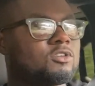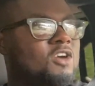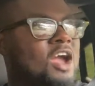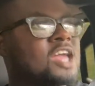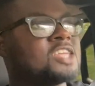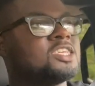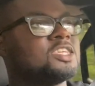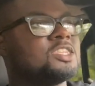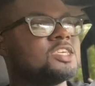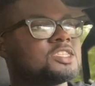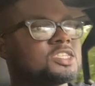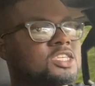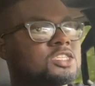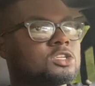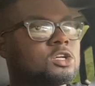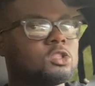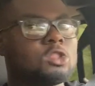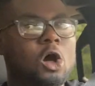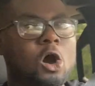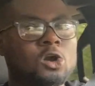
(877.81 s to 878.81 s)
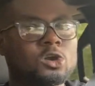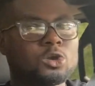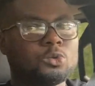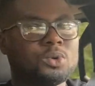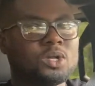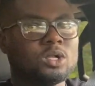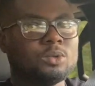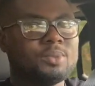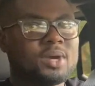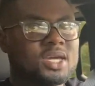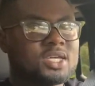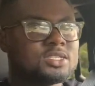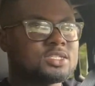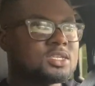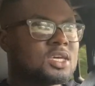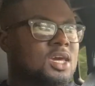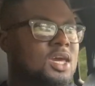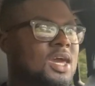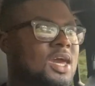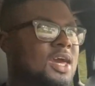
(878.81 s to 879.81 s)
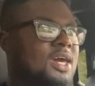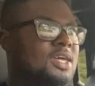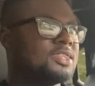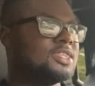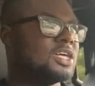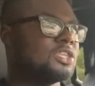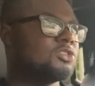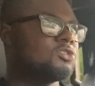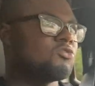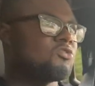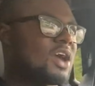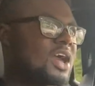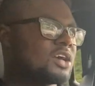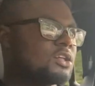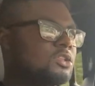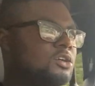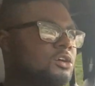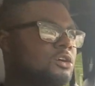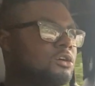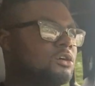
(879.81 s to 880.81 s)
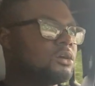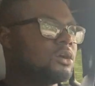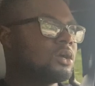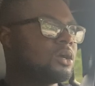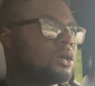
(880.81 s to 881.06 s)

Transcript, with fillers: Granted, this is a longer wheelbase than the Wrangler,